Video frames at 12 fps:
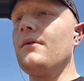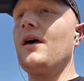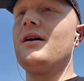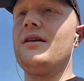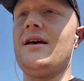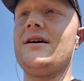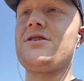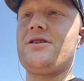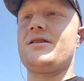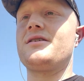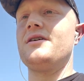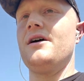that's
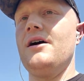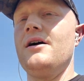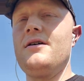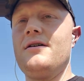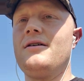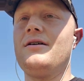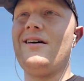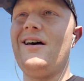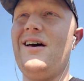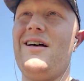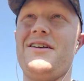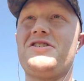just
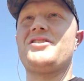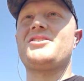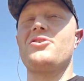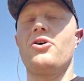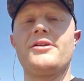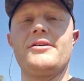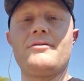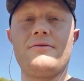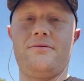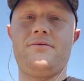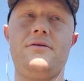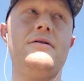starting.
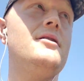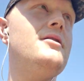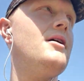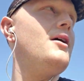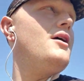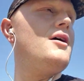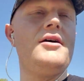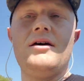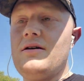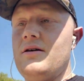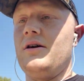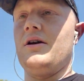
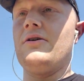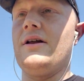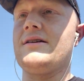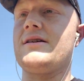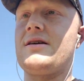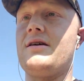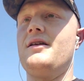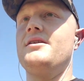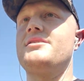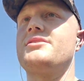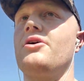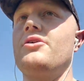You know, that's
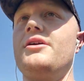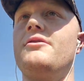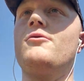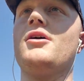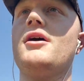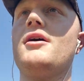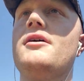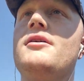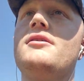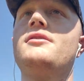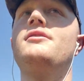starting where